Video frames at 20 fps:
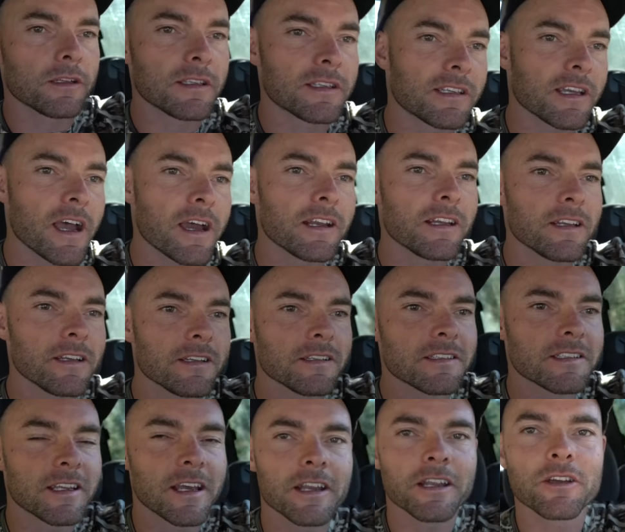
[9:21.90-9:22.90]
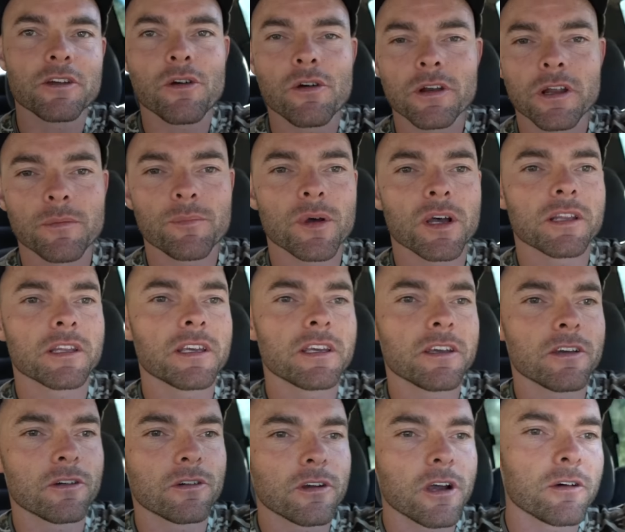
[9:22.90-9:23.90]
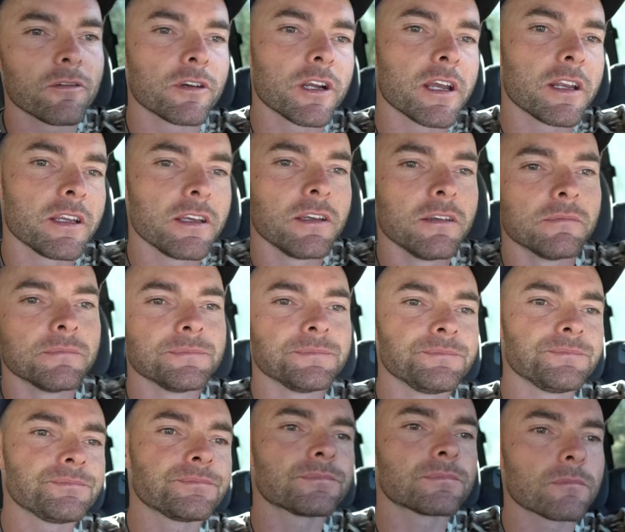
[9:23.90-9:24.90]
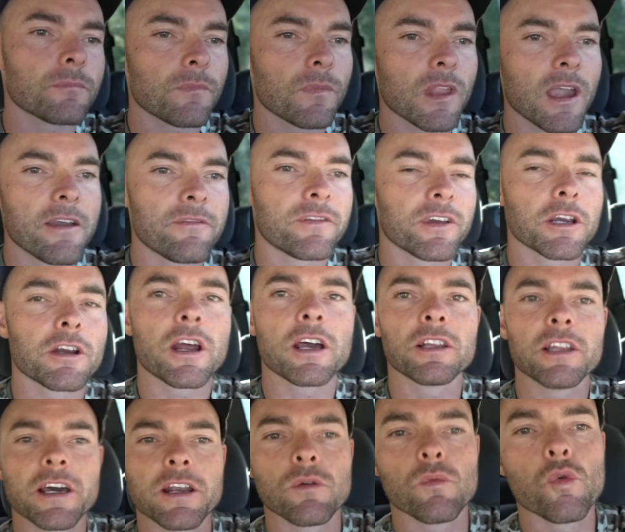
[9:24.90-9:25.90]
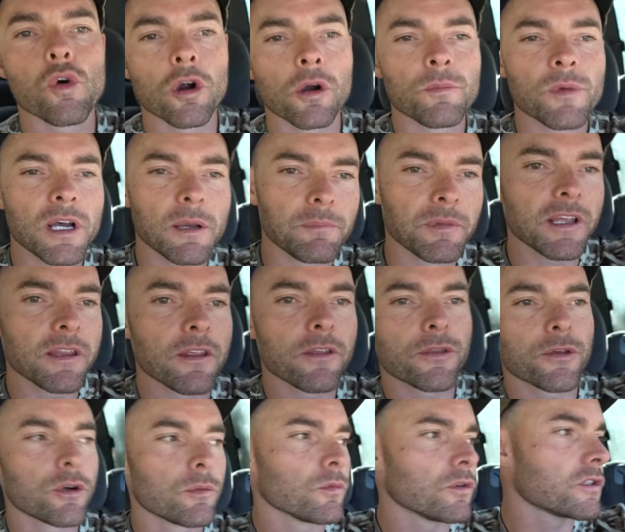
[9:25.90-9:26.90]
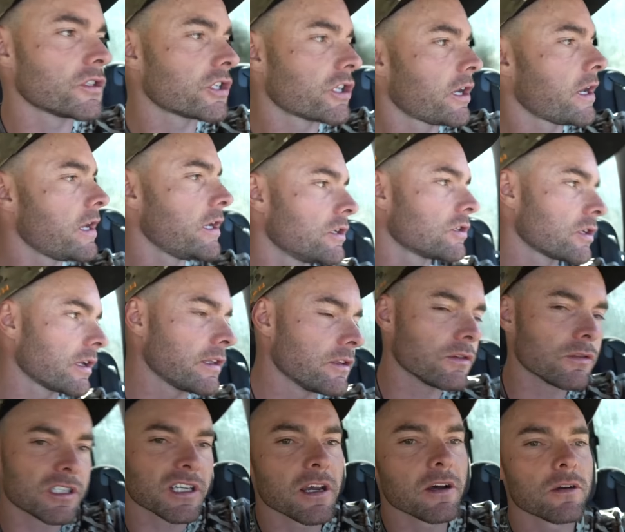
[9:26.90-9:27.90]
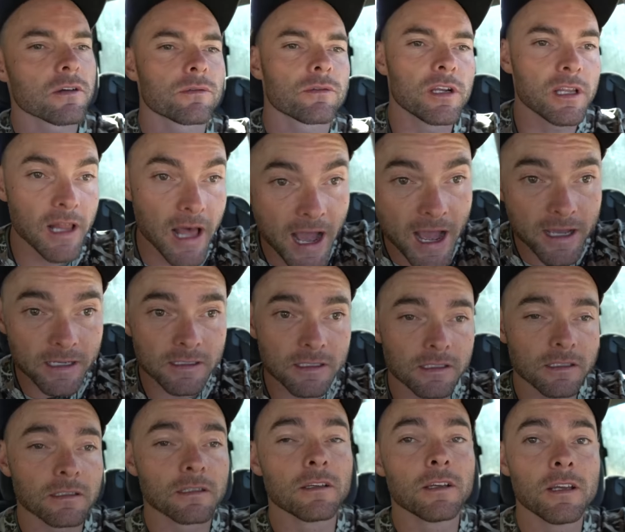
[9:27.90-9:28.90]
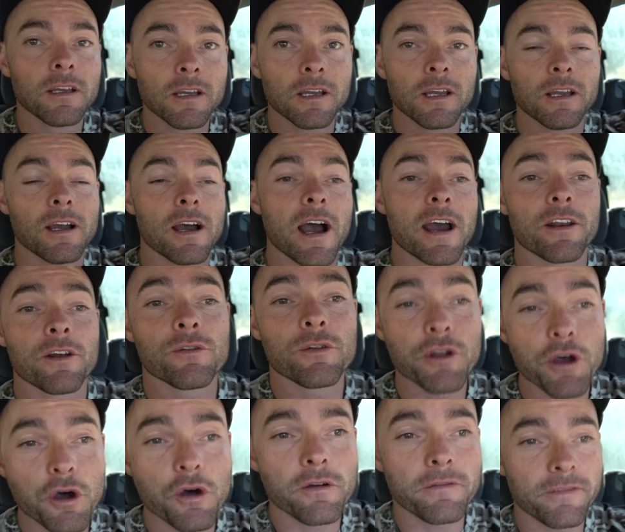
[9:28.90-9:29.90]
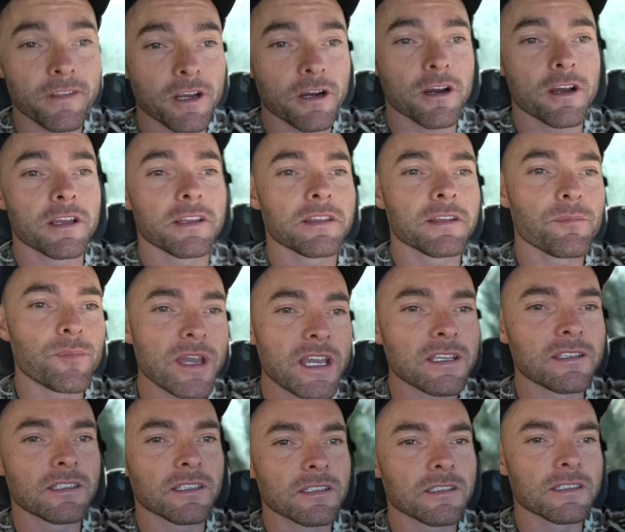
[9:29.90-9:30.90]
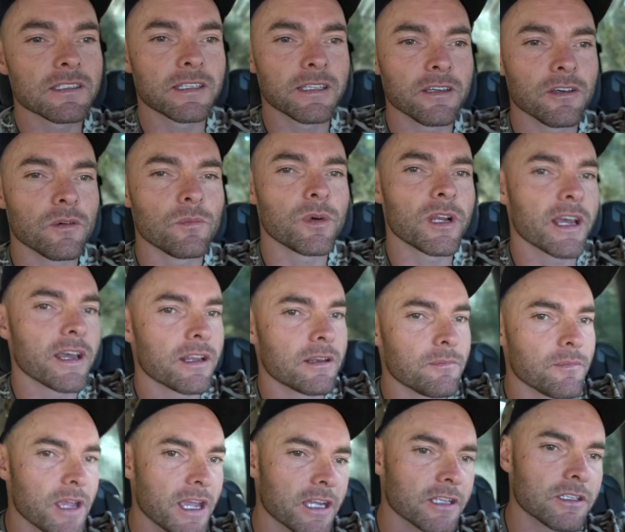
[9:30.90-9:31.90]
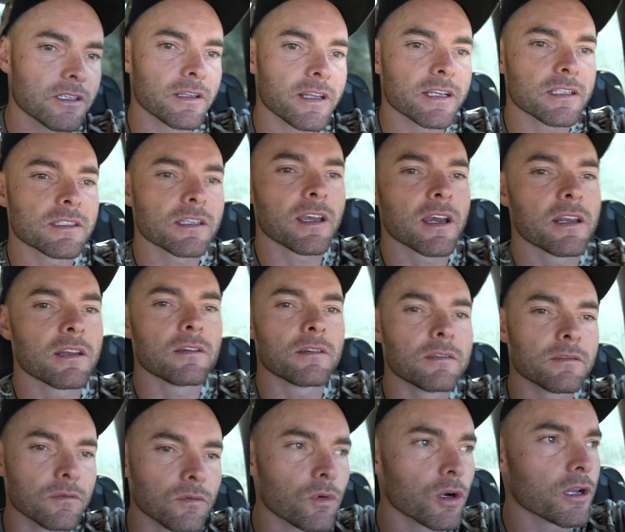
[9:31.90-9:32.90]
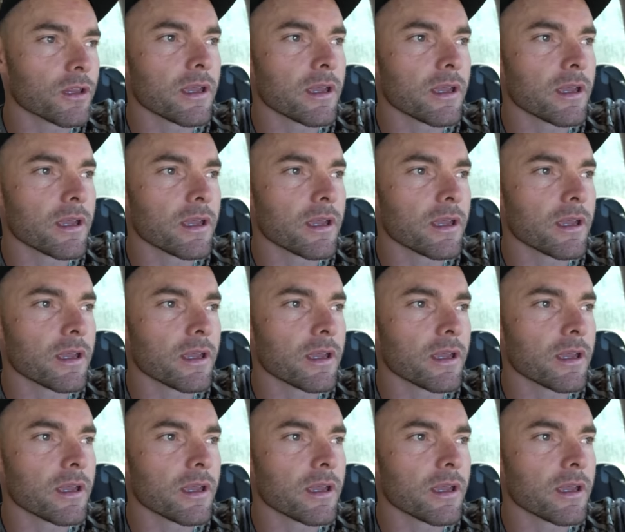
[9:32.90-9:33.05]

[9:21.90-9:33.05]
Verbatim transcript: decided instead of going up on the hill already, I figured I'd let it warm up, let the thermals change, let those elk relax. I don't know if they're in the basin still, but I'd imagine that's kind of where